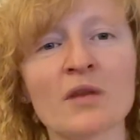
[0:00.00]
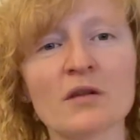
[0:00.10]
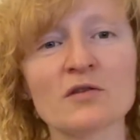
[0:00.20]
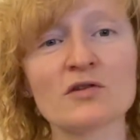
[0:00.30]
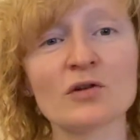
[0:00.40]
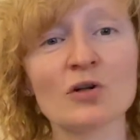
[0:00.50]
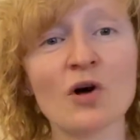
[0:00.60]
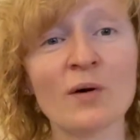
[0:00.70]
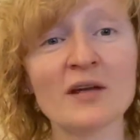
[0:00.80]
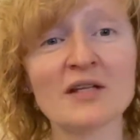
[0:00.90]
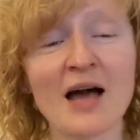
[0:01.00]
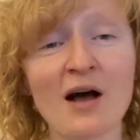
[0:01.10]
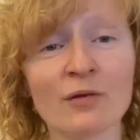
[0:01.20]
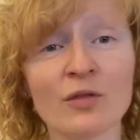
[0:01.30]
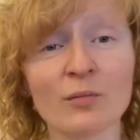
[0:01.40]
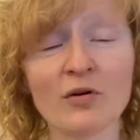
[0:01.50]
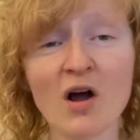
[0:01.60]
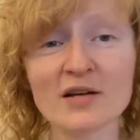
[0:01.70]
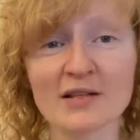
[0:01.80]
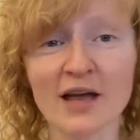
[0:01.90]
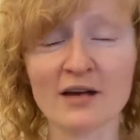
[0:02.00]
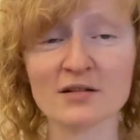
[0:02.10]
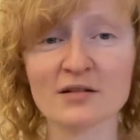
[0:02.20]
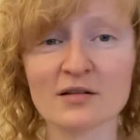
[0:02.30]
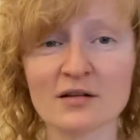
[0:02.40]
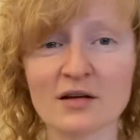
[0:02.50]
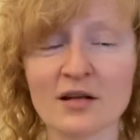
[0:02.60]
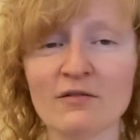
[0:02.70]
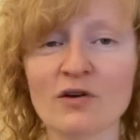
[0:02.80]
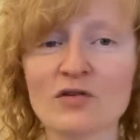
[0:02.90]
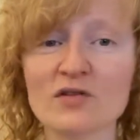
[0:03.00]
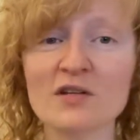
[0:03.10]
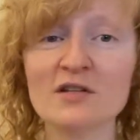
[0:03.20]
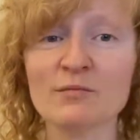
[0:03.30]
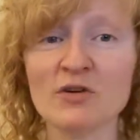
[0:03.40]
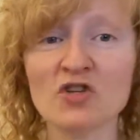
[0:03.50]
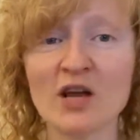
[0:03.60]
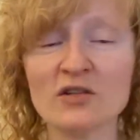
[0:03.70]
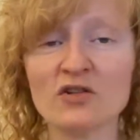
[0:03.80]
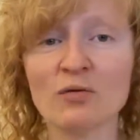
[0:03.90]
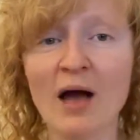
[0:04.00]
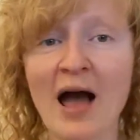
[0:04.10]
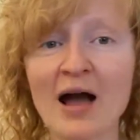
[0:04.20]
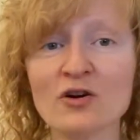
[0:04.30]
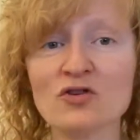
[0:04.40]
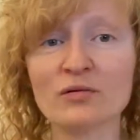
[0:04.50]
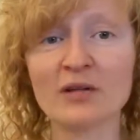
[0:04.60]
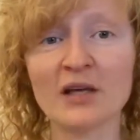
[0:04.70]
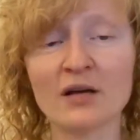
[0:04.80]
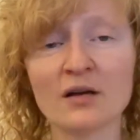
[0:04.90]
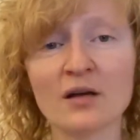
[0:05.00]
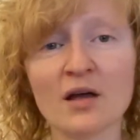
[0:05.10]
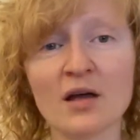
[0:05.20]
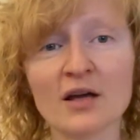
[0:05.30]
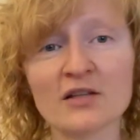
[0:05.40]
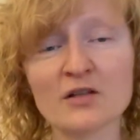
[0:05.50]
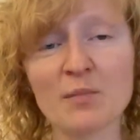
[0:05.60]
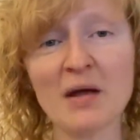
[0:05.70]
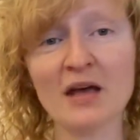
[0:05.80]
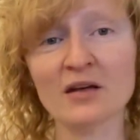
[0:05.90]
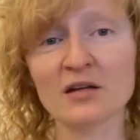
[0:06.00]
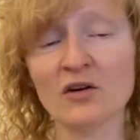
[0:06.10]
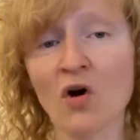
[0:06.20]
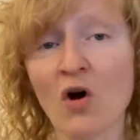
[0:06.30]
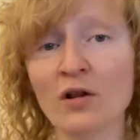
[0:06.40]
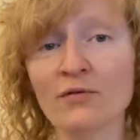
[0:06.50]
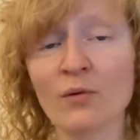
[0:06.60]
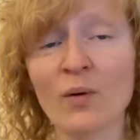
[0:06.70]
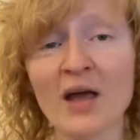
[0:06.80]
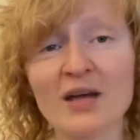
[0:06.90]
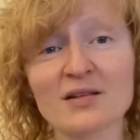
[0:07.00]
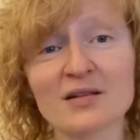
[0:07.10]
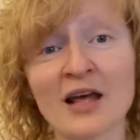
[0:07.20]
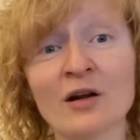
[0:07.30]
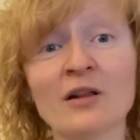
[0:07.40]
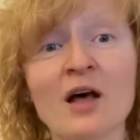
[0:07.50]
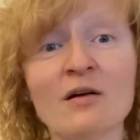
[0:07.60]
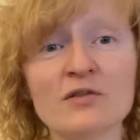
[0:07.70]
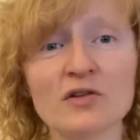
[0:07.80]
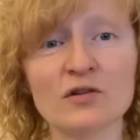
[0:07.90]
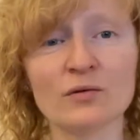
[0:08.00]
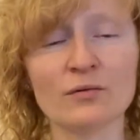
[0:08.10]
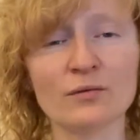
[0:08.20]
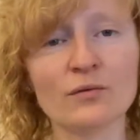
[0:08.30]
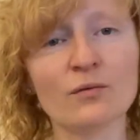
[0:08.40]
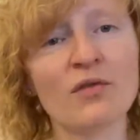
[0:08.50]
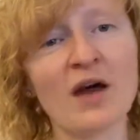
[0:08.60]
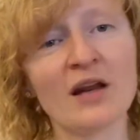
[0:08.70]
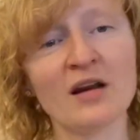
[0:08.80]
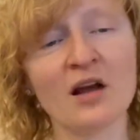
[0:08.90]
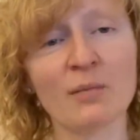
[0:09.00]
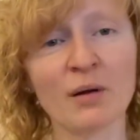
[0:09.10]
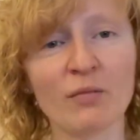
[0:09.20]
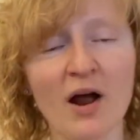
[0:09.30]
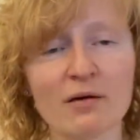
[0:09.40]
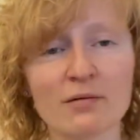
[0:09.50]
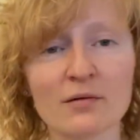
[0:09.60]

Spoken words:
slowing down the process, giving your system a chance to actually expand in all of the ways that it loves to with that incoming breath.